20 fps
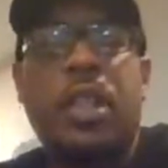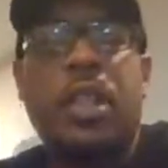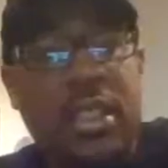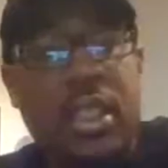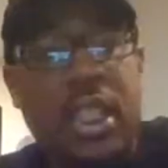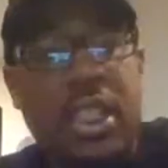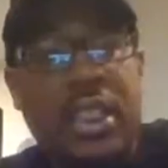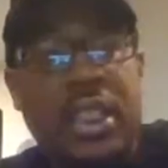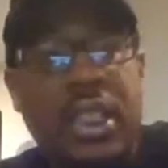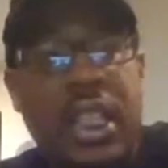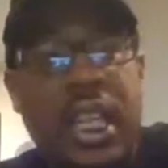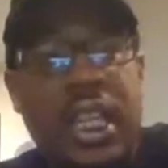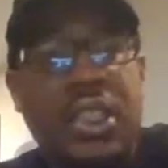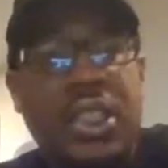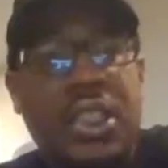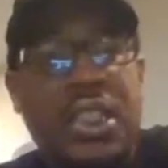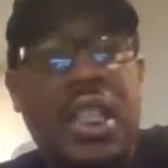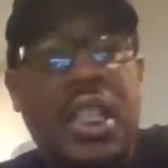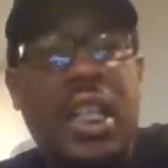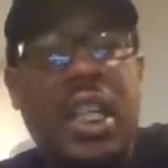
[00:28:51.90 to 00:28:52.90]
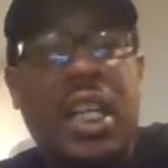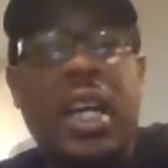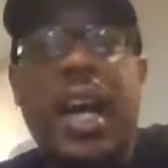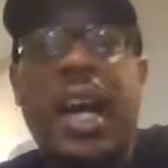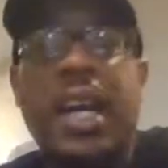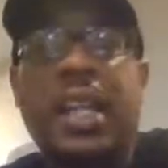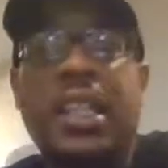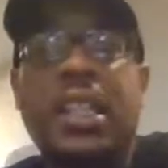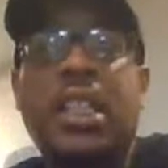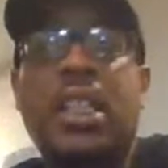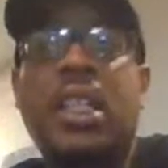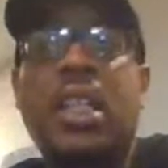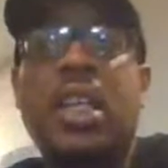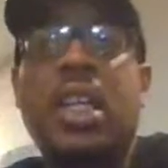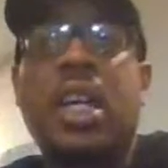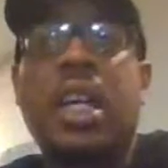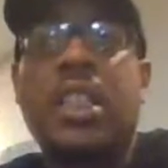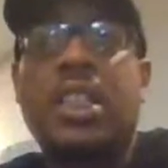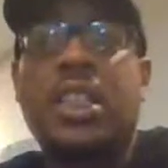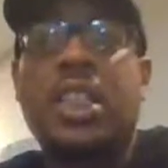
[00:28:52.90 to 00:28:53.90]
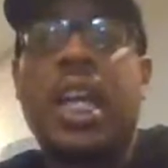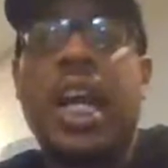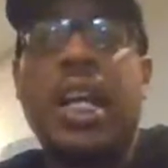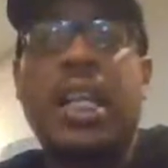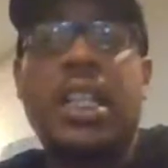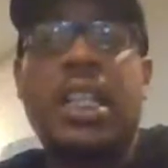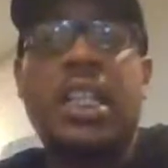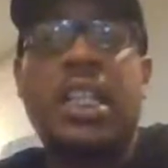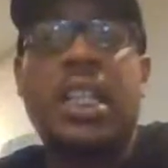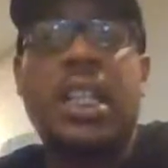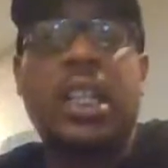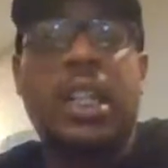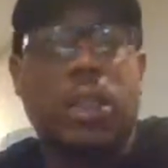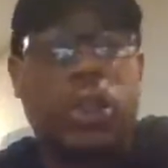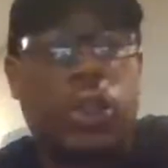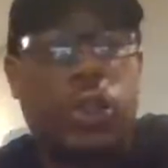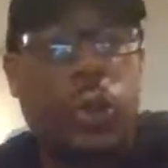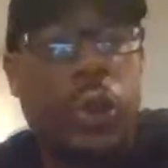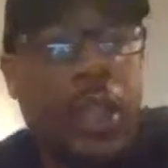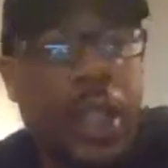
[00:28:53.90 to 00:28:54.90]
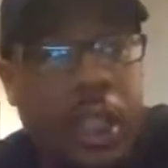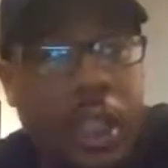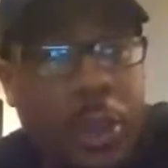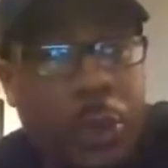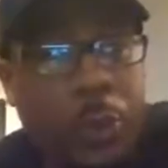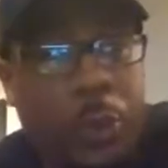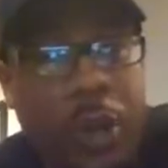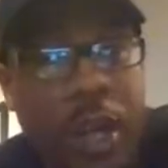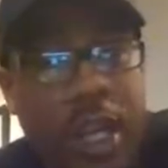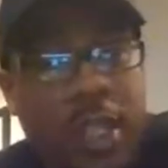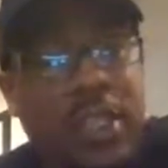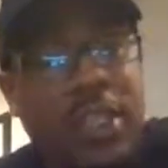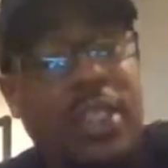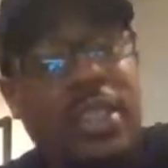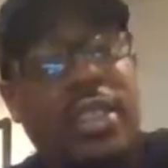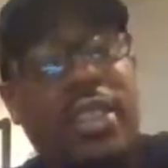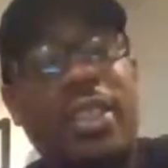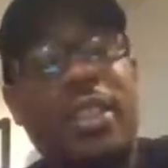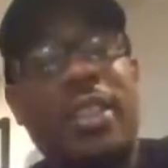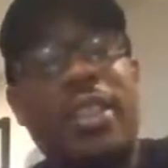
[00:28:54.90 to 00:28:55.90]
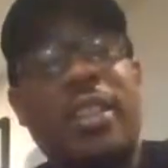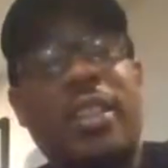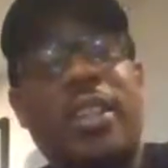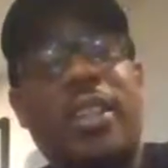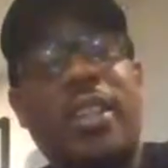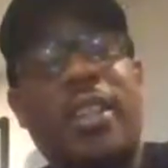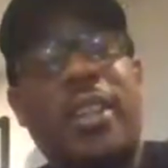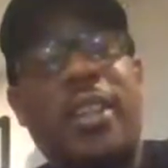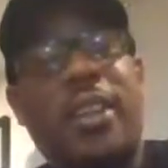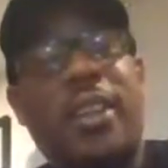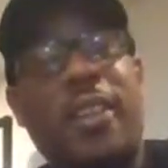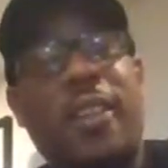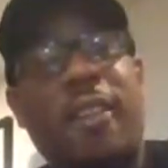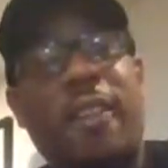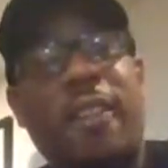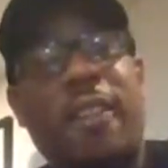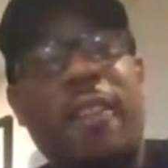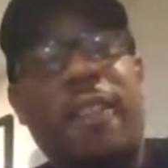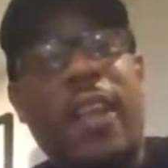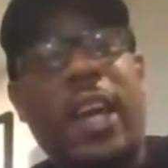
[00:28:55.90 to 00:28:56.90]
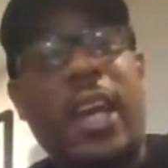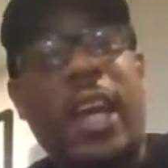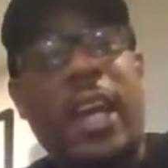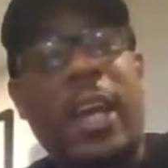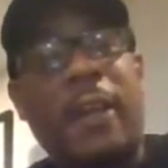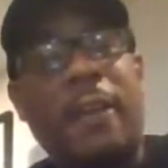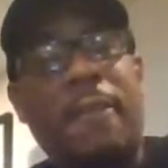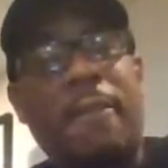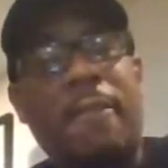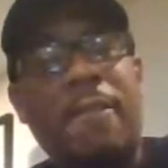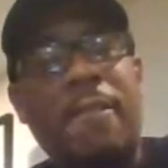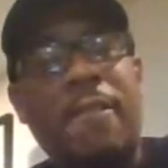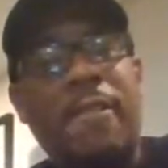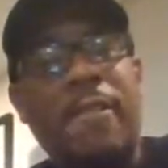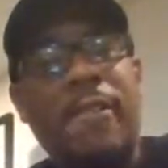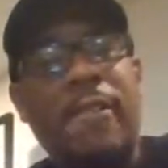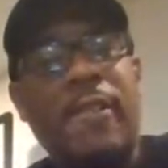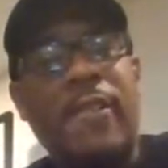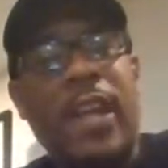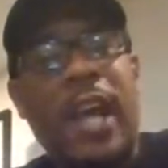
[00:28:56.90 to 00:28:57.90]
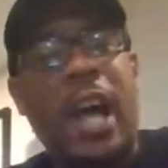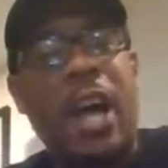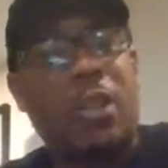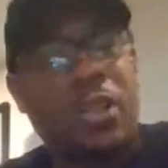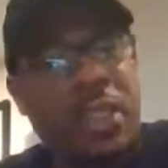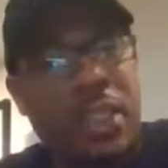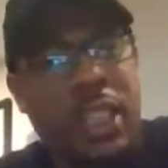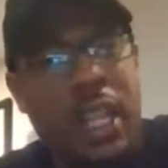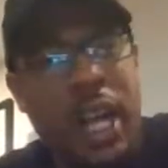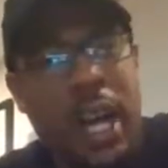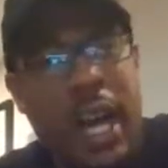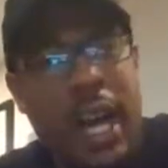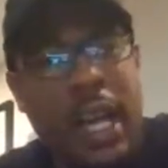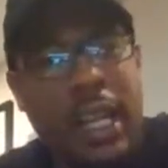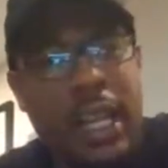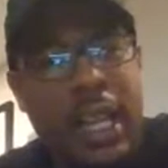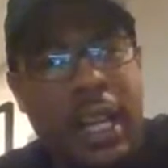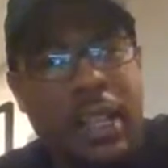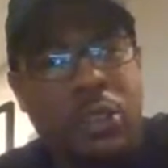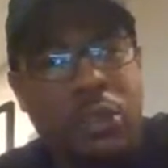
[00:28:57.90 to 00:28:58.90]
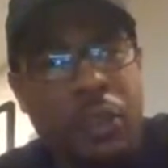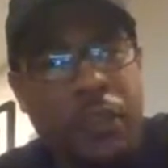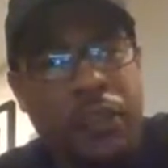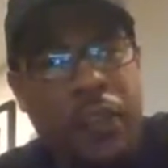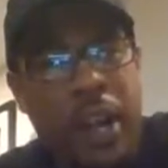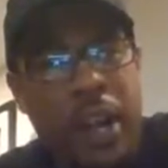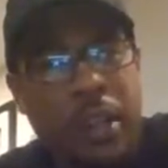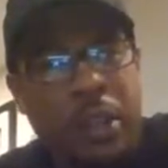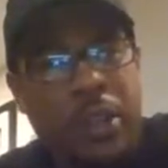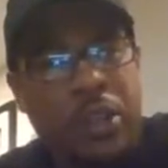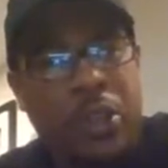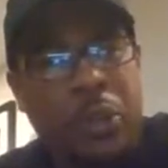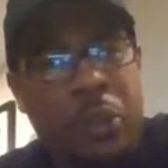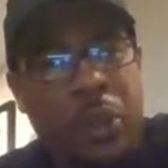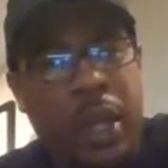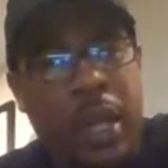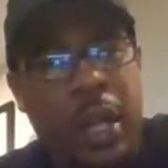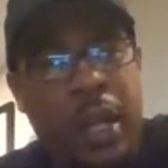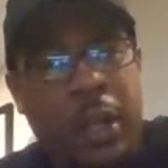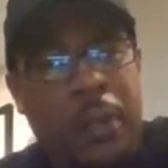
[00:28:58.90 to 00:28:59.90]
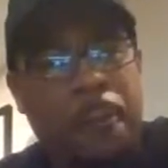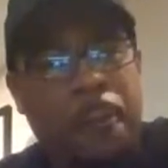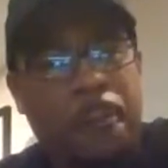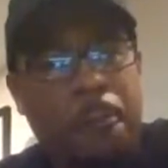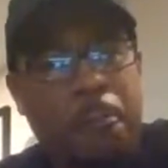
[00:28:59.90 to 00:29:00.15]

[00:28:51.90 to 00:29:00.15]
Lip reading: let's say she had a adrenaline rush, and outside at Trafalgar Square,